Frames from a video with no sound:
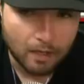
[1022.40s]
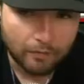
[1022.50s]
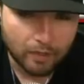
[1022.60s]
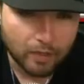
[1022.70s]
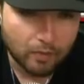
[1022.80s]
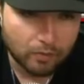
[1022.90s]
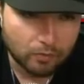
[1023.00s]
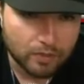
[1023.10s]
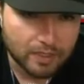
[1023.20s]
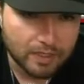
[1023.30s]
you look at what
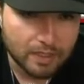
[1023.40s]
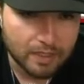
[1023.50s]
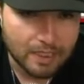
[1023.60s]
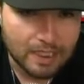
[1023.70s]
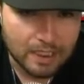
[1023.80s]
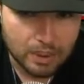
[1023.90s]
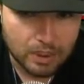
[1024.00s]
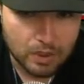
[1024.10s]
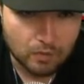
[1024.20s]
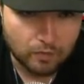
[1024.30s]
Basinski's done this year
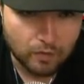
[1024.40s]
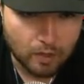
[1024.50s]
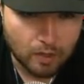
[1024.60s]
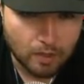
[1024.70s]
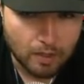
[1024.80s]
so far,